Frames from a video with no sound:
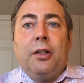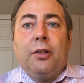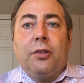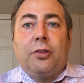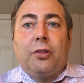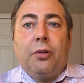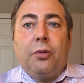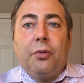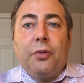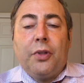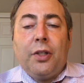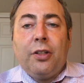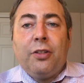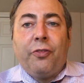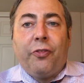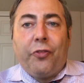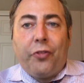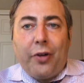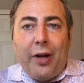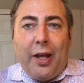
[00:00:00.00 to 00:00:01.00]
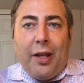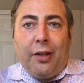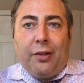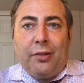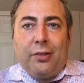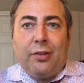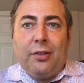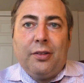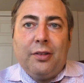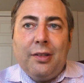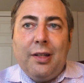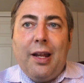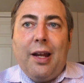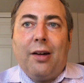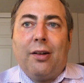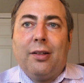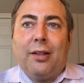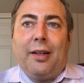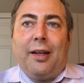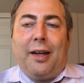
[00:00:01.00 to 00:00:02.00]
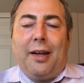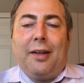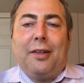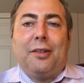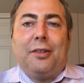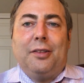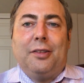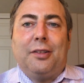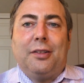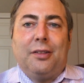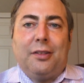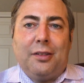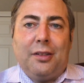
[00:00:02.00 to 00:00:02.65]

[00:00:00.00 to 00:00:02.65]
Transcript: So this phrase ner le'echad,